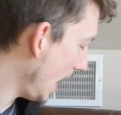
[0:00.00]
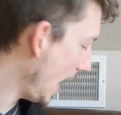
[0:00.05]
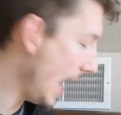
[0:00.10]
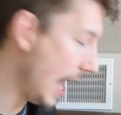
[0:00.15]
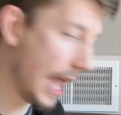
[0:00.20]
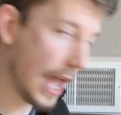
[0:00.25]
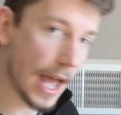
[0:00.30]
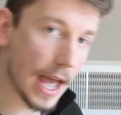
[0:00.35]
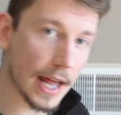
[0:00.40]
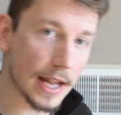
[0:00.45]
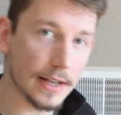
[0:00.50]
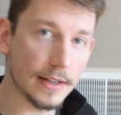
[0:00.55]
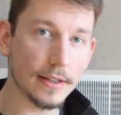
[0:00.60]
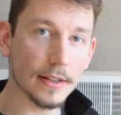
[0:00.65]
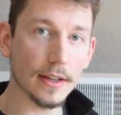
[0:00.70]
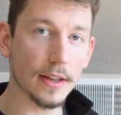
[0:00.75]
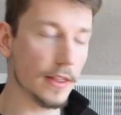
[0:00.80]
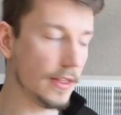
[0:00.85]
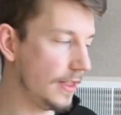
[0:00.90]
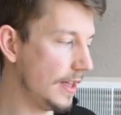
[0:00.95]
And
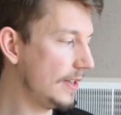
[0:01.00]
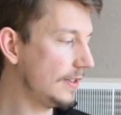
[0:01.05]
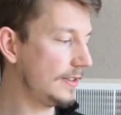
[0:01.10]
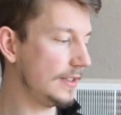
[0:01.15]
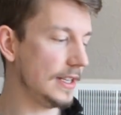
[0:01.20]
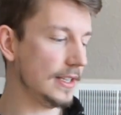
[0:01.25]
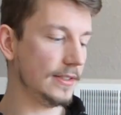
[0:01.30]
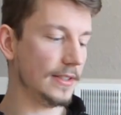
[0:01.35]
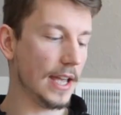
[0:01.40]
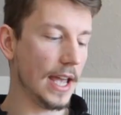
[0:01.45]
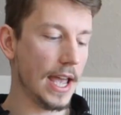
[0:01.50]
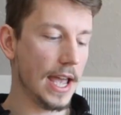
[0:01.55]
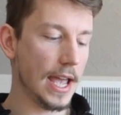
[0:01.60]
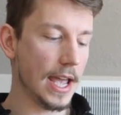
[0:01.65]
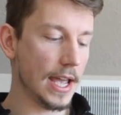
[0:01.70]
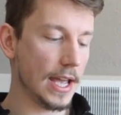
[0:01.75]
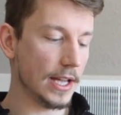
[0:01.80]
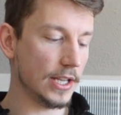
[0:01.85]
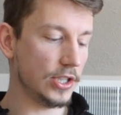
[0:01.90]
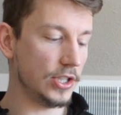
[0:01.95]
this is
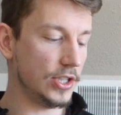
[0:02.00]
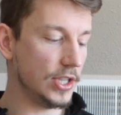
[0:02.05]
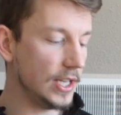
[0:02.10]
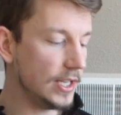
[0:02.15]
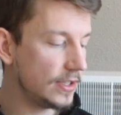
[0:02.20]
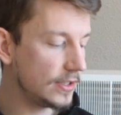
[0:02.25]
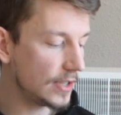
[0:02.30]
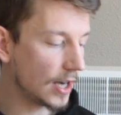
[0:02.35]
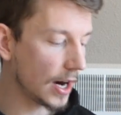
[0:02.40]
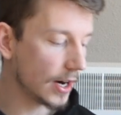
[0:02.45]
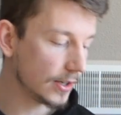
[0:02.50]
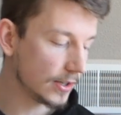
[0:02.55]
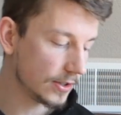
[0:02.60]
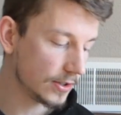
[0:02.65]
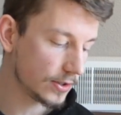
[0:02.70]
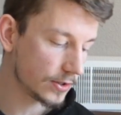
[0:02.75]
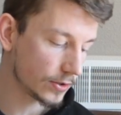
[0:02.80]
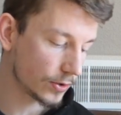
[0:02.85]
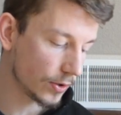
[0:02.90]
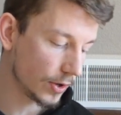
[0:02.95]
a G-Star
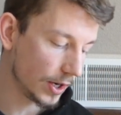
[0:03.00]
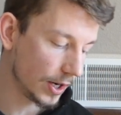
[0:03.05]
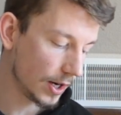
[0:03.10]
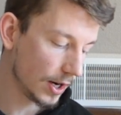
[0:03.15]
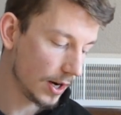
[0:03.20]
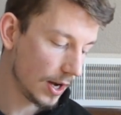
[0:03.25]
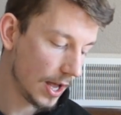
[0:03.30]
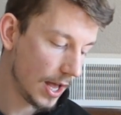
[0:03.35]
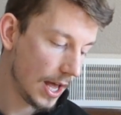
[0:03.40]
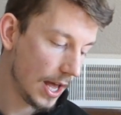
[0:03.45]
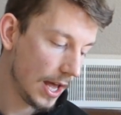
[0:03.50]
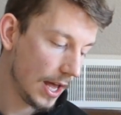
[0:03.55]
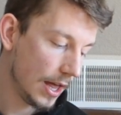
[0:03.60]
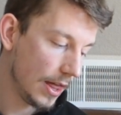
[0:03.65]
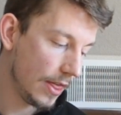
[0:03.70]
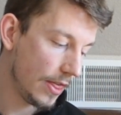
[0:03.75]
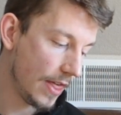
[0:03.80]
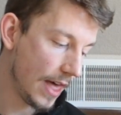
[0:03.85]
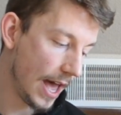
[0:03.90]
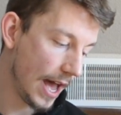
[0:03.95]
Destroyer
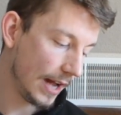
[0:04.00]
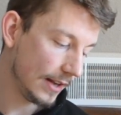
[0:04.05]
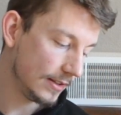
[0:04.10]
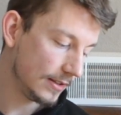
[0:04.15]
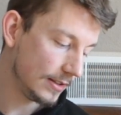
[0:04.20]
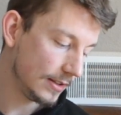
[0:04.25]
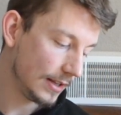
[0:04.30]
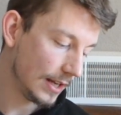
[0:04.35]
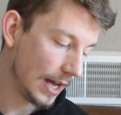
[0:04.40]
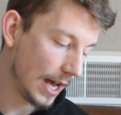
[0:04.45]
that